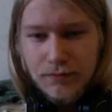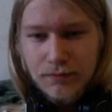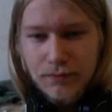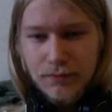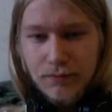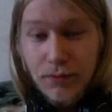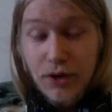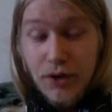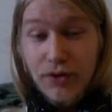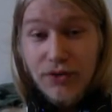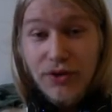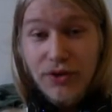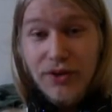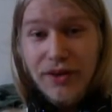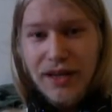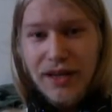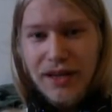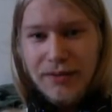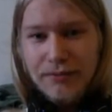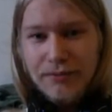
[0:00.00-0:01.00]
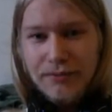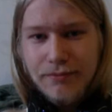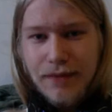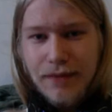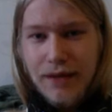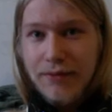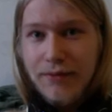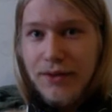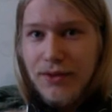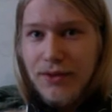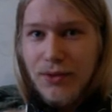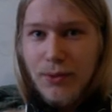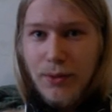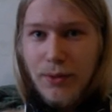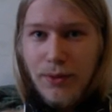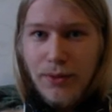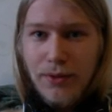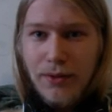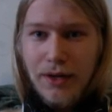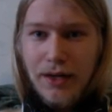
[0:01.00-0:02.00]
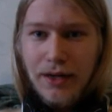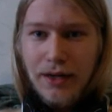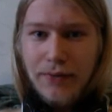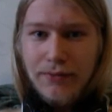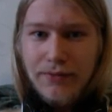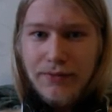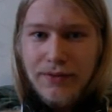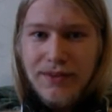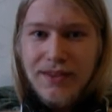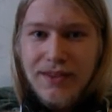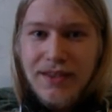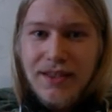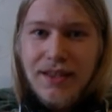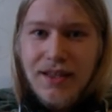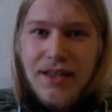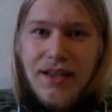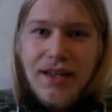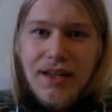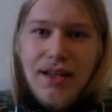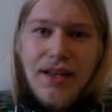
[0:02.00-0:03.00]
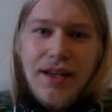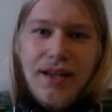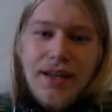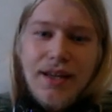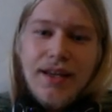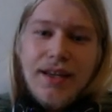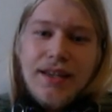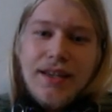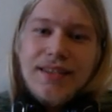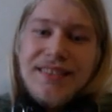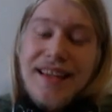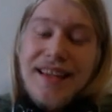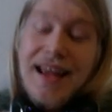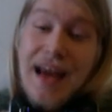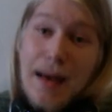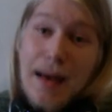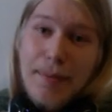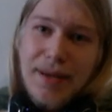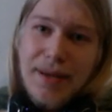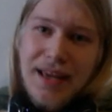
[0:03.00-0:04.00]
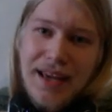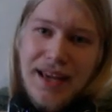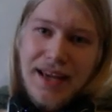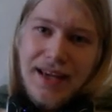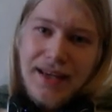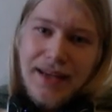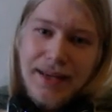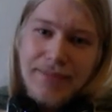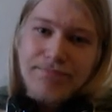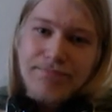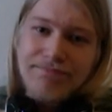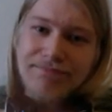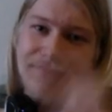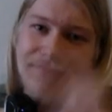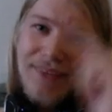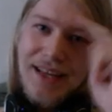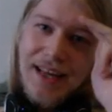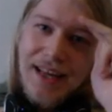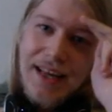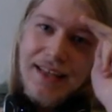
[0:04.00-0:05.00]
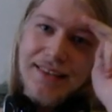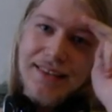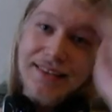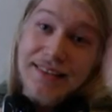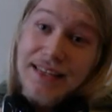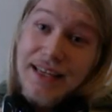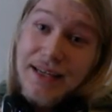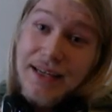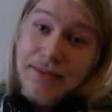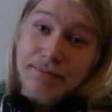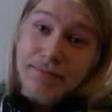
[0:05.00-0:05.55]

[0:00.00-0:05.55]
But until then, I'm Victor Rant 3 Stay happy, and see ya.